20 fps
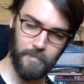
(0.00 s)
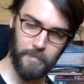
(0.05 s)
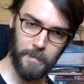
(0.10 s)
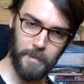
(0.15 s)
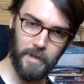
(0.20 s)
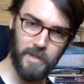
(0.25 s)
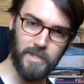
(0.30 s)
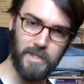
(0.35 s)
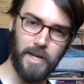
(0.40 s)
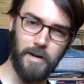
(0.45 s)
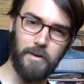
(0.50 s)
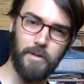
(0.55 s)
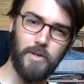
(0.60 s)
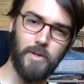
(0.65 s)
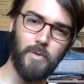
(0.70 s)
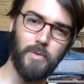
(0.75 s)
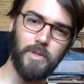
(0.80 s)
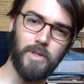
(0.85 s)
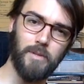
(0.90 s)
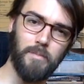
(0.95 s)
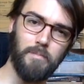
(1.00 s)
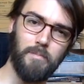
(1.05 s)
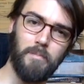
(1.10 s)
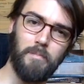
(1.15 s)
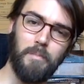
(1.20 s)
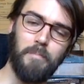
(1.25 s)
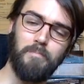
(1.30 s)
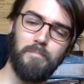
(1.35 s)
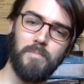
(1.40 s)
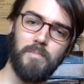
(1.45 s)
Because now I know what the
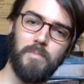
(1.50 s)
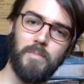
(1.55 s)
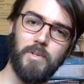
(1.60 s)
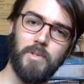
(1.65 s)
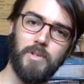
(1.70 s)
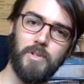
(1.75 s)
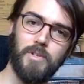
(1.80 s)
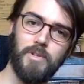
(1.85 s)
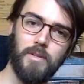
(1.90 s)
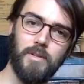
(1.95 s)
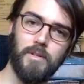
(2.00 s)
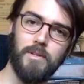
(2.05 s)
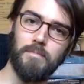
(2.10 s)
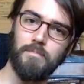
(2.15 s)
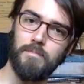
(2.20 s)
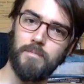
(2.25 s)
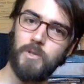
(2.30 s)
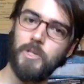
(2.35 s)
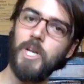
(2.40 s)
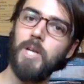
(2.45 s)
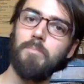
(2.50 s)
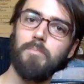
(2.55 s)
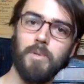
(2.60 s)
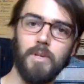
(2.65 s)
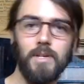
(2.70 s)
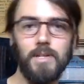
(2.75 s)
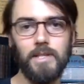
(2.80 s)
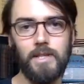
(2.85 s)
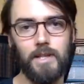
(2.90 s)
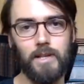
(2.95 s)
shape
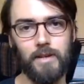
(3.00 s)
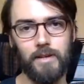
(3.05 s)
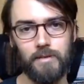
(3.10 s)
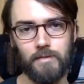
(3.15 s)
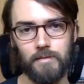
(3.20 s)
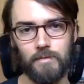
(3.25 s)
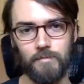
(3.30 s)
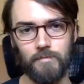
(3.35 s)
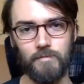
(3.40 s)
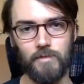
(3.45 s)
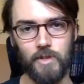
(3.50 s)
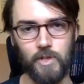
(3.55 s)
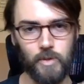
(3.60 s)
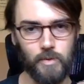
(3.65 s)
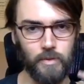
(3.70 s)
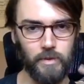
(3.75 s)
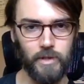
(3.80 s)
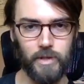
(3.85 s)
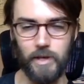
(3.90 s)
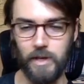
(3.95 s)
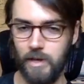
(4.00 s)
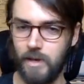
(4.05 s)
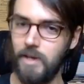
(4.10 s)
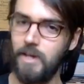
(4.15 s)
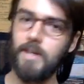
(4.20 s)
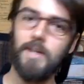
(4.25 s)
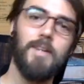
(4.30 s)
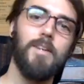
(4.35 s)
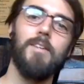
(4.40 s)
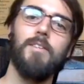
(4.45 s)
looks like visually.
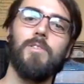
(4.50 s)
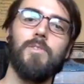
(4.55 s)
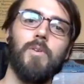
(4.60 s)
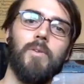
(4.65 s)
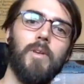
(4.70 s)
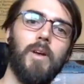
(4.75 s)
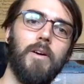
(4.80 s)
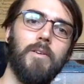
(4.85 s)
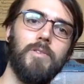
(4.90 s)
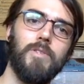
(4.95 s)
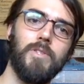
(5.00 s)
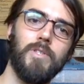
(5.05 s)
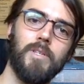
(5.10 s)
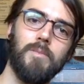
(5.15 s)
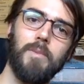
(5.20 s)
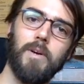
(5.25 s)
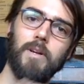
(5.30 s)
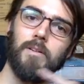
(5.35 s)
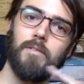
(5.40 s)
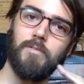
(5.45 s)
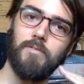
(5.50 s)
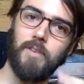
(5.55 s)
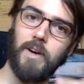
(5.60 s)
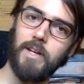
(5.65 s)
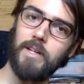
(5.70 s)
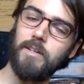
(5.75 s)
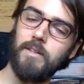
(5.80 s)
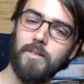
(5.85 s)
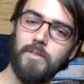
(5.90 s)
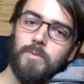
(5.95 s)
So now it's just a matter of
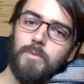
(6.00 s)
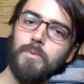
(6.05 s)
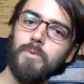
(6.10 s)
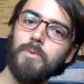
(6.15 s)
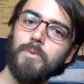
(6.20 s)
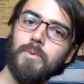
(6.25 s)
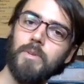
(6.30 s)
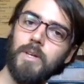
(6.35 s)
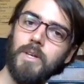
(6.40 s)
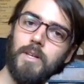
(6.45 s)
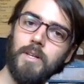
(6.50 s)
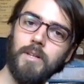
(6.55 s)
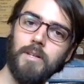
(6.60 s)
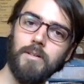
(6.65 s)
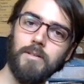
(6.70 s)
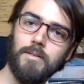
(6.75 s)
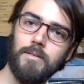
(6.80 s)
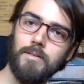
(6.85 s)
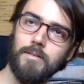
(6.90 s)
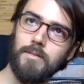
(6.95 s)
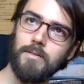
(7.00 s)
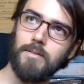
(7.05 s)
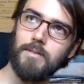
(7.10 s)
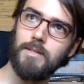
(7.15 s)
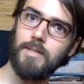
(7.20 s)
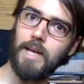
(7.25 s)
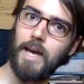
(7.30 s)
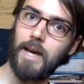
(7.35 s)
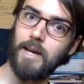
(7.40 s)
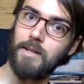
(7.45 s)
finding the root and
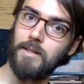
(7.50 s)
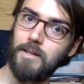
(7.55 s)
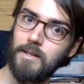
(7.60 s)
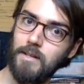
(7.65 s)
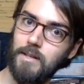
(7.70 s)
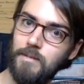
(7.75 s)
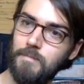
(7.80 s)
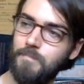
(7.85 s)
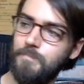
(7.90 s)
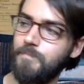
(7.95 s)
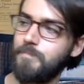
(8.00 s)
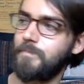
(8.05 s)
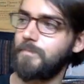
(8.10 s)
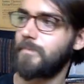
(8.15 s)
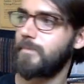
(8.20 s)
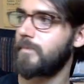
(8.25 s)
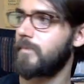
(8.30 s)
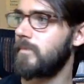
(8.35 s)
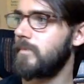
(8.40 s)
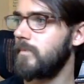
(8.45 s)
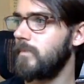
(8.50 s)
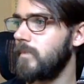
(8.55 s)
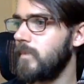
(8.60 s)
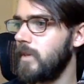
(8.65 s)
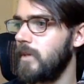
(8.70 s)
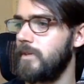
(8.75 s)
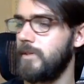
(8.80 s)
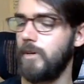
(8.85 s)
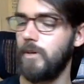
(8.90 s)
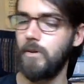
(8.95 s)
tackling it.
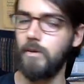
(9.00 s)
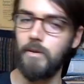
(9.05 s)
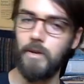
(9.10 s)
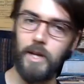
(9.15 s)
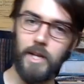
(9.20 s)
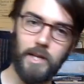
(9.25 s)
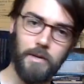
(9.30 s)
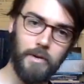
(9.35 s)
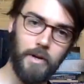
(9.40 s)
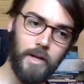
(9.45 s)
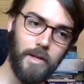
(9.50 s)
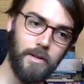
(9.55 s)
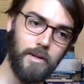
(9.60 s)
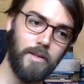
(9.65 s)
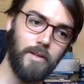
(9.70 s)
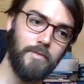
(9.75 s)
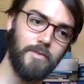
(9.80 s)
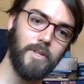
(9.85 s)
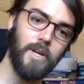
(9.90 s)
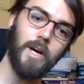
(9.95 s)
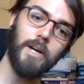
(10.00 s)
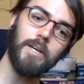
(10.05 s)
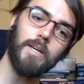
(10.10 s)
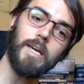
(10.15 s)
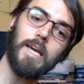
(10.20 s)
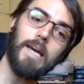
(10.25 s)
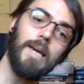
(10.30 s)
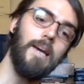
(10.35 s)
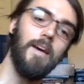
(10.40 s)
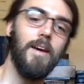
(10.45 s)
So anyway, enough
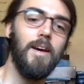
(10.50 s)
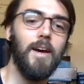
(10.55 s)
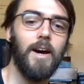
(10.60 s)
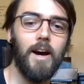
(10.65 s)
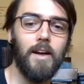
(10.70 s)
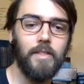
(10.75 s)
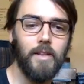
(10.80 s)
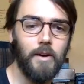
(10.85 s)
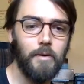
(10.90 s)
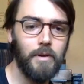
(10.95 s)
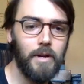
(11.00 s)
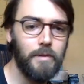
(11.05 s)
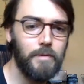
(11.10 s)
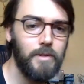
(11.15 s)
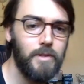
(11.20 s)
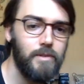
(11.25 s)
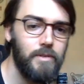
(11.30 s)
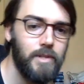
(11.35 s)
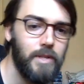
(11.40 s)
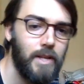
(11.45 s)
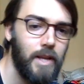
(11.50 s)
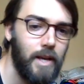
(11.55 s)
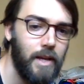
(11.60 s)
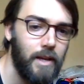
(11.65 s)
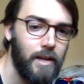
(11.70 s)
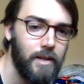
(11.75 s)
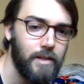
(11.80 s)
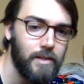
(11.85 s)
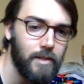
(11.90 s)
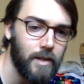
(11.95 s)
talking. I thought what I would do
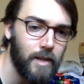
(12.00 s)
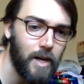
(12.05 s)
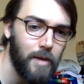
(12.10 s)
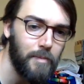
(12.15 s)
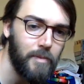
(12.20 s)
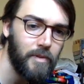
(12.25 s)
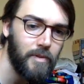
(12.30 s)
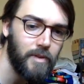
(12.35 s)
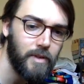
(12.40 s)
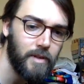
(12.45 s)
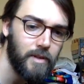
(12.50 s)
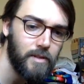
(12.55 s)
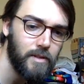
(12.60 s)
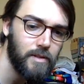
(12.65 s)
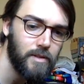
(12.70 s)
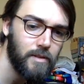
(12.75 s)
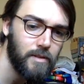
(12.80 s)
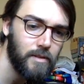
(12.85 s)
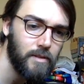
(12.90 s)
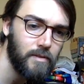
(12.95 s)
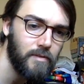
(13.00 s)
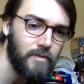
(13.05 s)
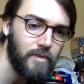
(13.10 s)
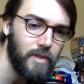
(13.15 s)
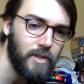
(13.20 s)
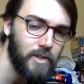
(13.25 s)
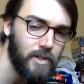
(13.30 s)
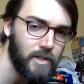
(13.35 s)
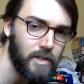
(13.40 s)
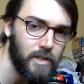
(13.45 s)
today is a couple things to
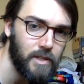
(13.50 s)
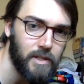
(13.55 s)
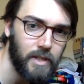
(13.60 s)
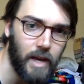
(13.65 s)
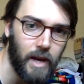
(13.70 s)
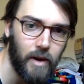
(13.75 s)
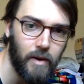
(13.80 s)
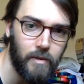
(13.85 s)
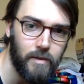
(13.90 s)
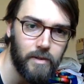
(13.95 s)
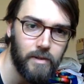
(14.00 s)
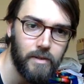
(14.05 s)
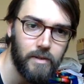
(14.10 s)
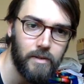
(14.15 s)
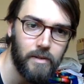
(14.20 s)
finish this out.